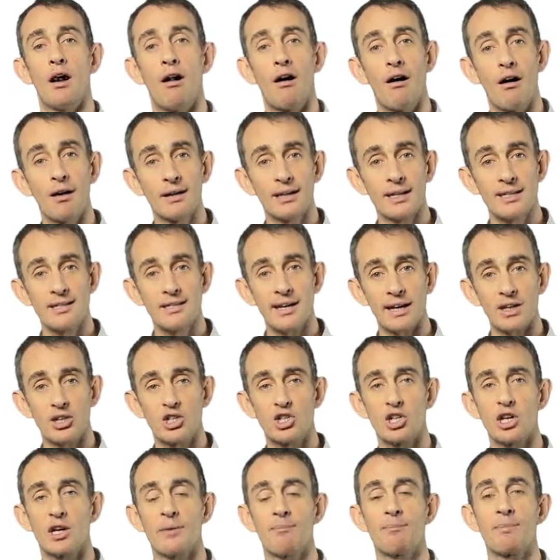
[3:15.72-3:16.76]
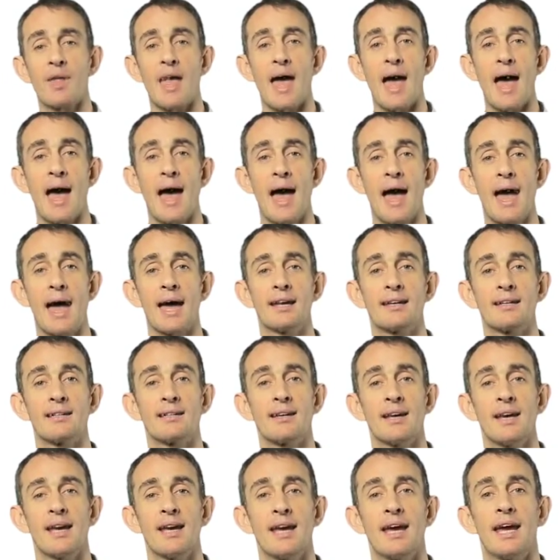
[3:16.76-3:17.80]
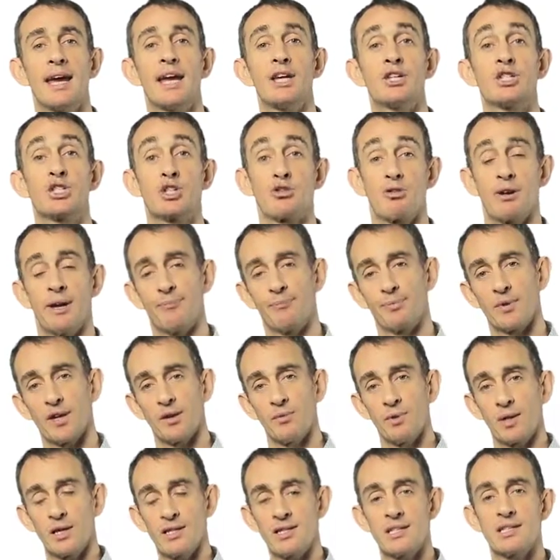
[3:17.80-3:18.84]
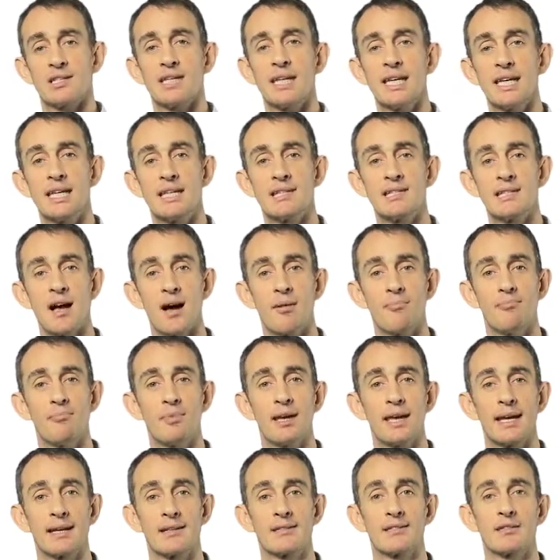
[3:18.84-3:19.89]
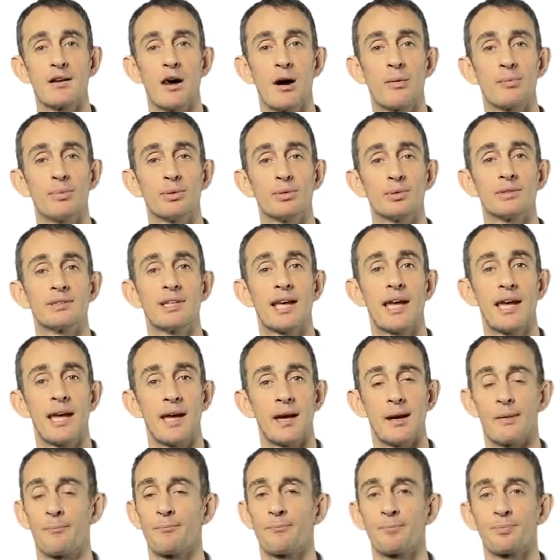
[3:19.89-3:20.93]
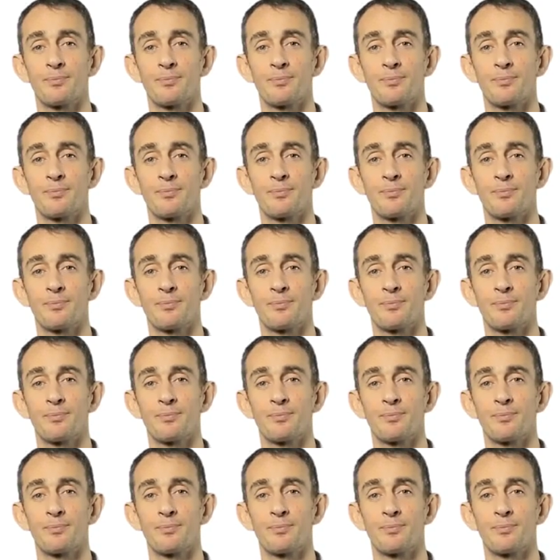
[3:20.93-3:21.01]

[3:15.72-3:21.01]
architecture, and history. And we can see some examples here.